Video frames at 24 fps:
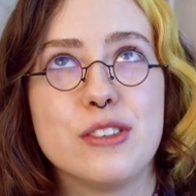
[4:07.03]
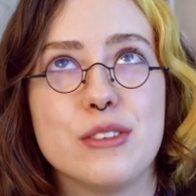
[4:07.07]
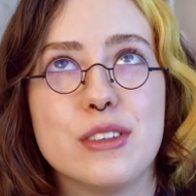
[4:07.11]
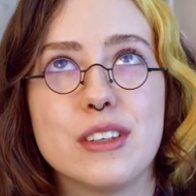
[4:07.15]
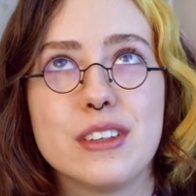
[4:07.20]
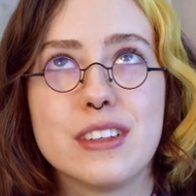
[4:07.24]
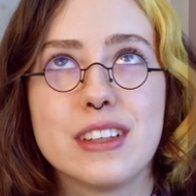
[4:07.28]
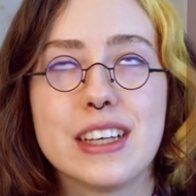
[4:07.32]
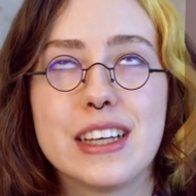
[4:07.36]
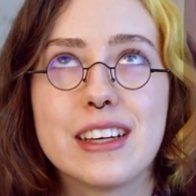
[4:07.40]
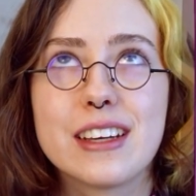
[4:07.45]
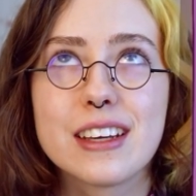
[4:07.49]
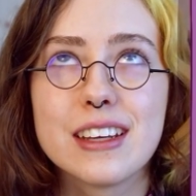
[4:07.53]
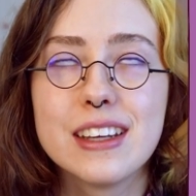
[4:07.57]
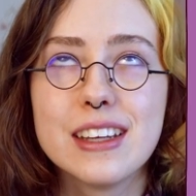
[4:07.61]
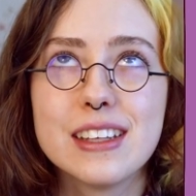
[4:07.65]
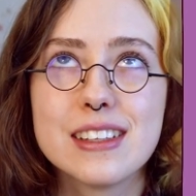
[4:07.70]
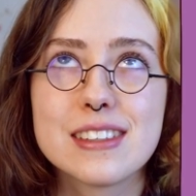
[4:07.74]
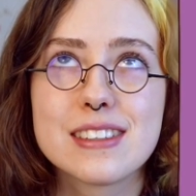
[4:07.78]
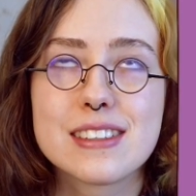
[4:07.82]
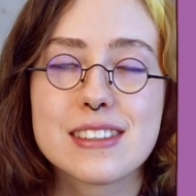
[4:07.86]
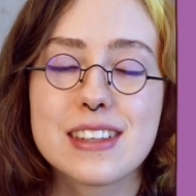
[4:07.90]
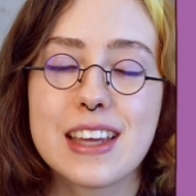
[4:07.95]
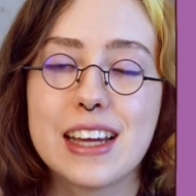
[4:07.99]
They'll like
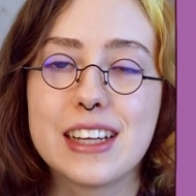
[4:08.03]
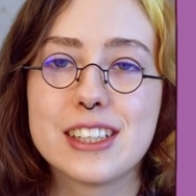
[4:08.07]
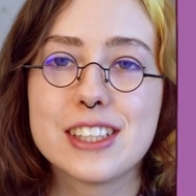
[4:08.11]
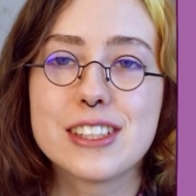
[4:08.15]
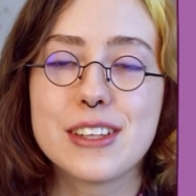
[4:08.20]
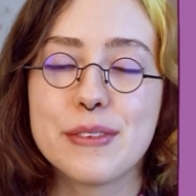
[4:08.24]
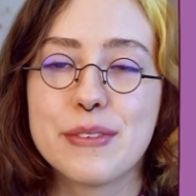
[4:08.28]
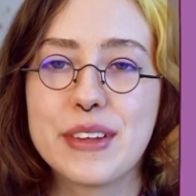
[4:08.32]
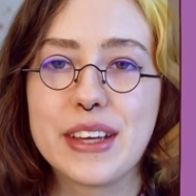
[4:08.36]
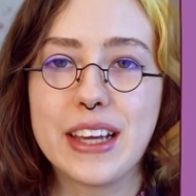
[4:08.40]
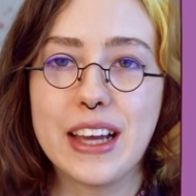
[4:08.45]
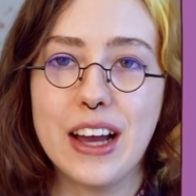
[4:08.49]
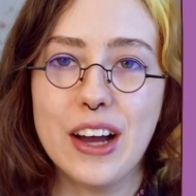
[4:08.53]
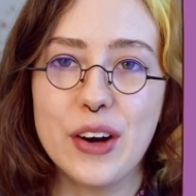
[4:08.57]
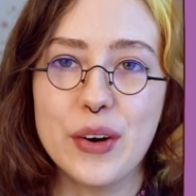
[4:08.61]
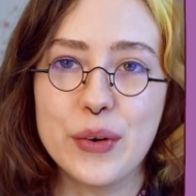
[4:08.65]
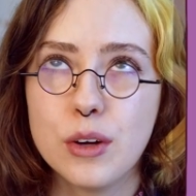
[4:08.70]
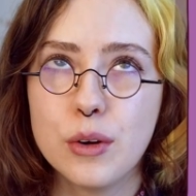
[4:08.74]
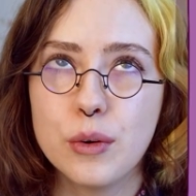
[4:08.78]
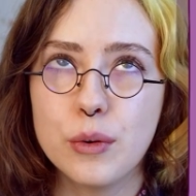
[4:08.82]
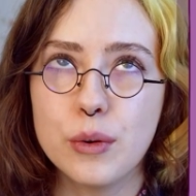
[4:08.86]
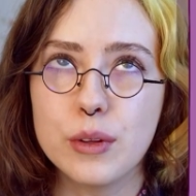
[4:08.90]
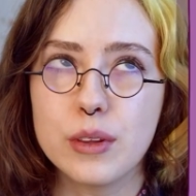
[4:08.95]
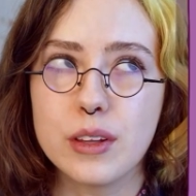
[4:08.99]
sketch something out
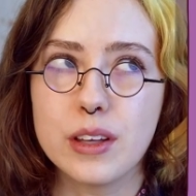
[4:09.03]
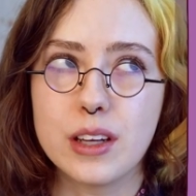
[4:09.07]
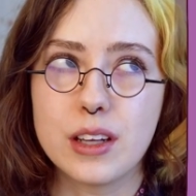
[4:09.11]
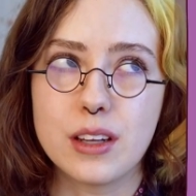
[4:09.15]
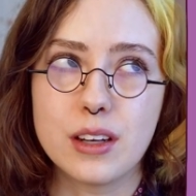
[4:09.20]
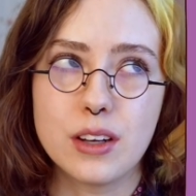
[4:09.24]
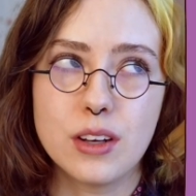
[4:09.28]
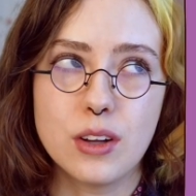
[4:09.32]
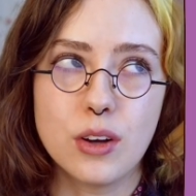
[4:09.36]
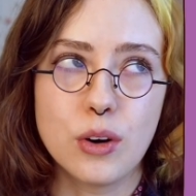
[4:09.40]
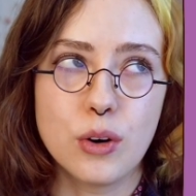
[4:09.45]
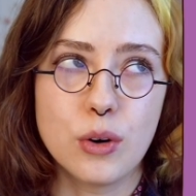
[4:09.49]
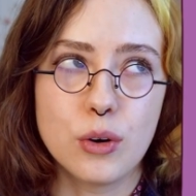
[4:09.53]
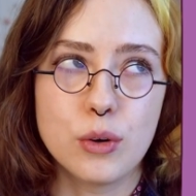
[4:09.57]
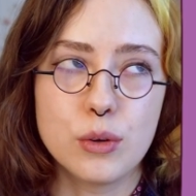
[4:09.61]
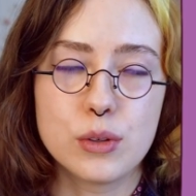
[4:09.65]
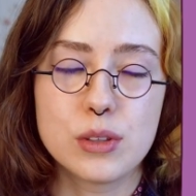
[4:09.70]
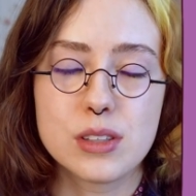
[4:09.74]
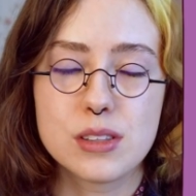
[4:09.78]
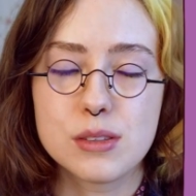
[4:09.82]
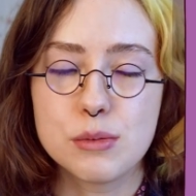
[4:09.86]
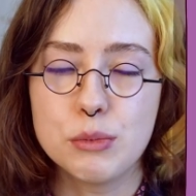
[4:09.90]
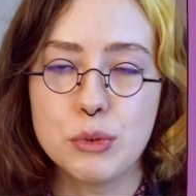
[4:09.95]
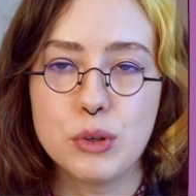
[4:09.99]
with like no
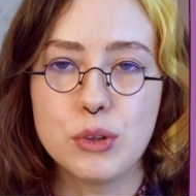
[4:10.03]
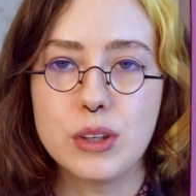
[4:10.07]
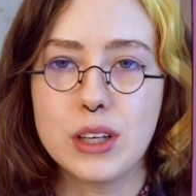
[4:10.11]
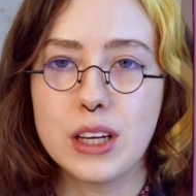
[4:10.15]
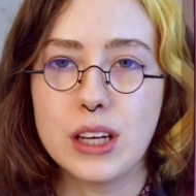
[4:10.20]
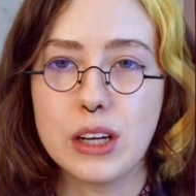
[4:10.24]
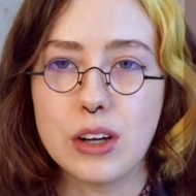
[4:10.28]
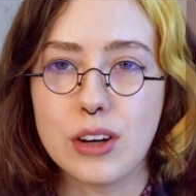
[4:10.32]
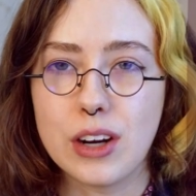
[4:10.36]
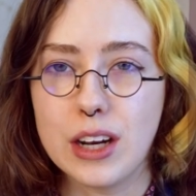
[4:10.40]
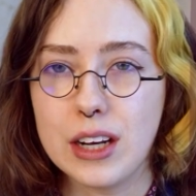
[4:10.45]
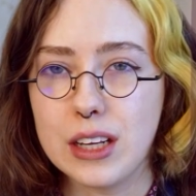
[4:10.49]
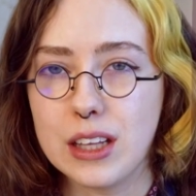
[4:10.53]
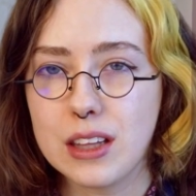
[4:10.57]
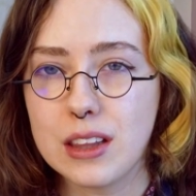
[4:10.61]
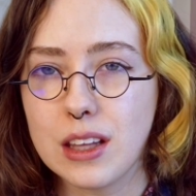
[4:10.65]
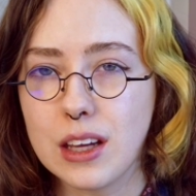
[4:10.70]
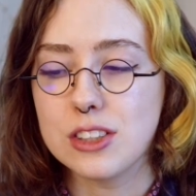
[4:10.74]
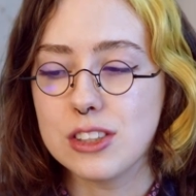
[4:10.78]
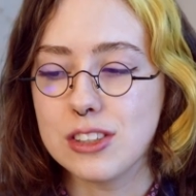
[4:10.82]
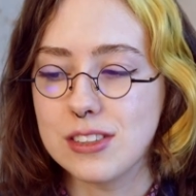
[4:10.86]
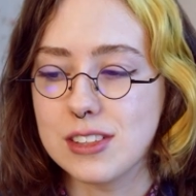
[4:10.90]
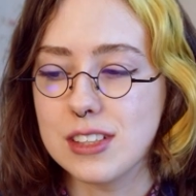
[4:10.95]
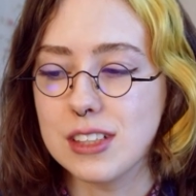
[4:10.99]
smoothing or anything
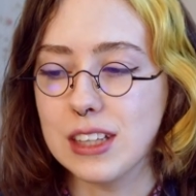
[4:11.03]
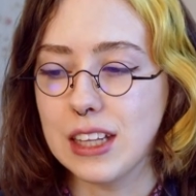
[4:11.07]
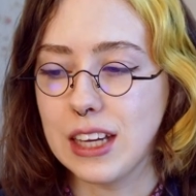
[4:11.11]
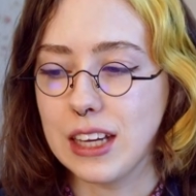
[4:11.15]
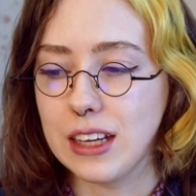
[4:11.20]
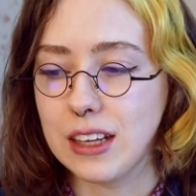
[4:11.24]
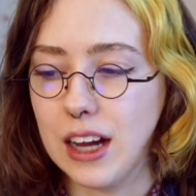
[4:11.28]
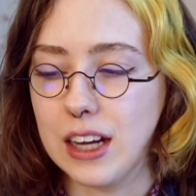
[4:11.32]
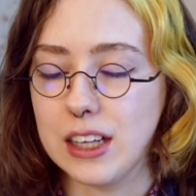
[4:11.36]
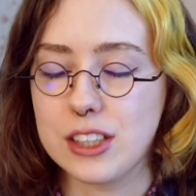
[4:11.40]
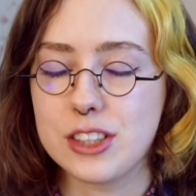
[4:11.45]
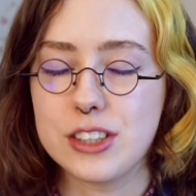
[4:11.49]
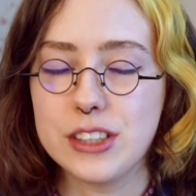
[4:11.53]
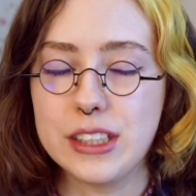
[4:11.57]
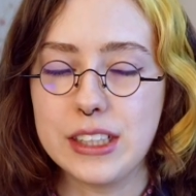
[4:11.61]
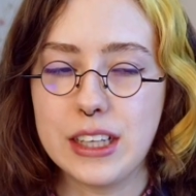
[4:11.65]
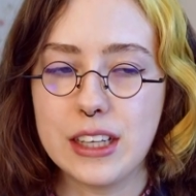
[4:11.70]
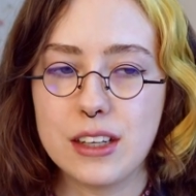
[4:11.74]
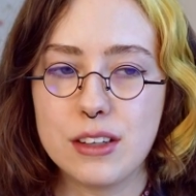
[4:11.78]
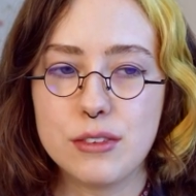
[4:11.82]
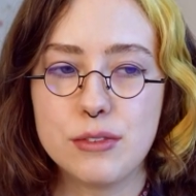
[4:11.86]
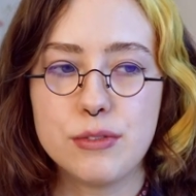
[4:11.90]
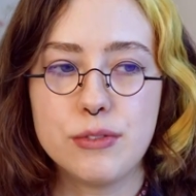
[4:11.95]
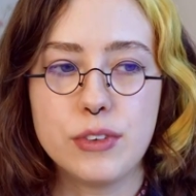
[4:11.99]
just to like actually
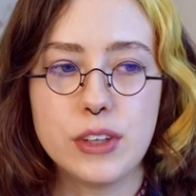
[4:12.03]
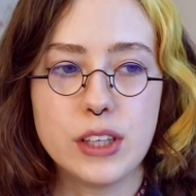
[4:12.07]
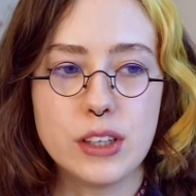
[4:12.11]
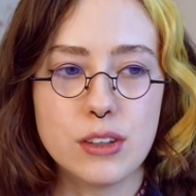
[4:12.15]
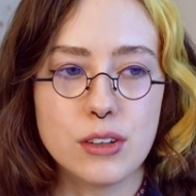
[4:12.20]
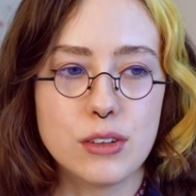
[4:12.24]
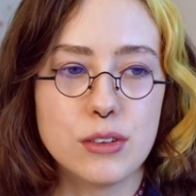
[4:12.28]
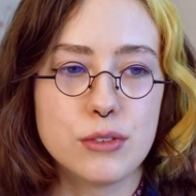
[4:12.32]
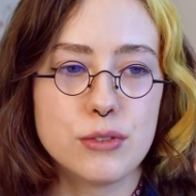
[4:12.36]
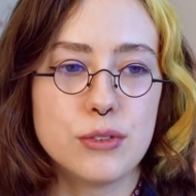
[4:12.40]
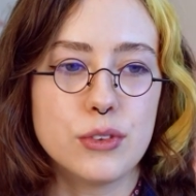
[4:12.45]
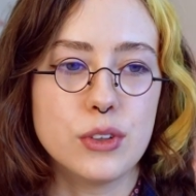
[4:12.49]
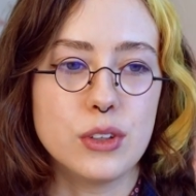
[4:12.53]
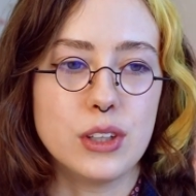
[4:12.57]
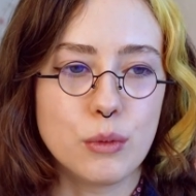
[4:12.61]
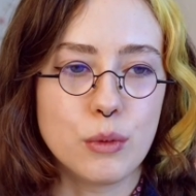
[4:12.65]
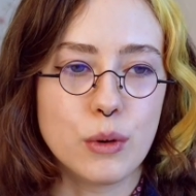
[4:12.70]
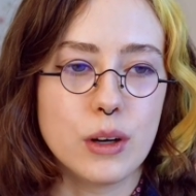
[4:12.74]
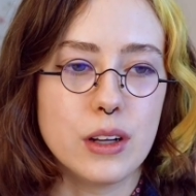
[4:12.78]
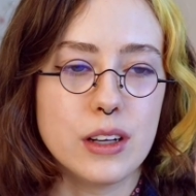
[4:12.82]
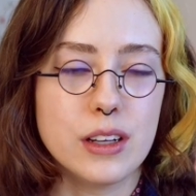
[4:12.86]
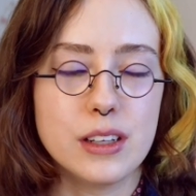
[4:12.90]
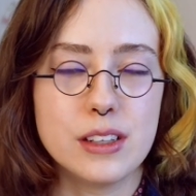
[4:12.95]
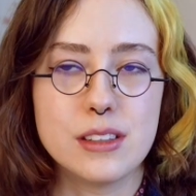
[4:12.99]
get a feel for
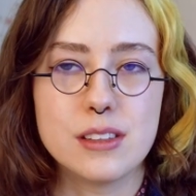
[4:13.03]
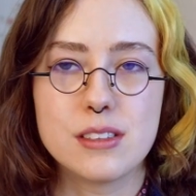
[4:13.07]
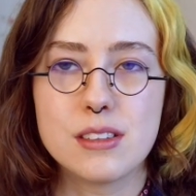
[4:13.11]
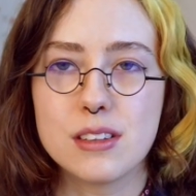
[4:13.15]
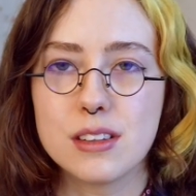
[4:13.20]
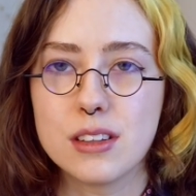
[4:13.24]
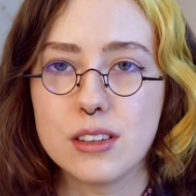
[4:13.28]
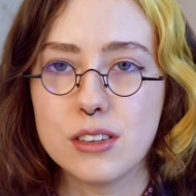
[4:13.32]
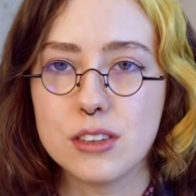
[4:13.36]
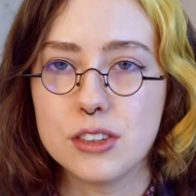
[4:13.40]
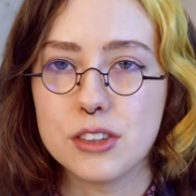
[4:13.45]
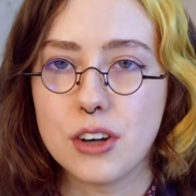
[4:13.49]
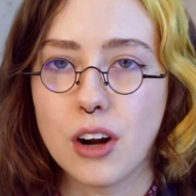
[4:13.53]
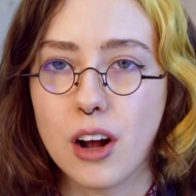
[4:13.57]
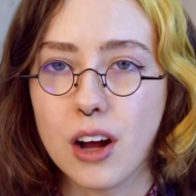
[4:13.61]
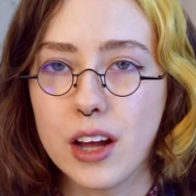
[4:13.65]
what it is that they're drawing.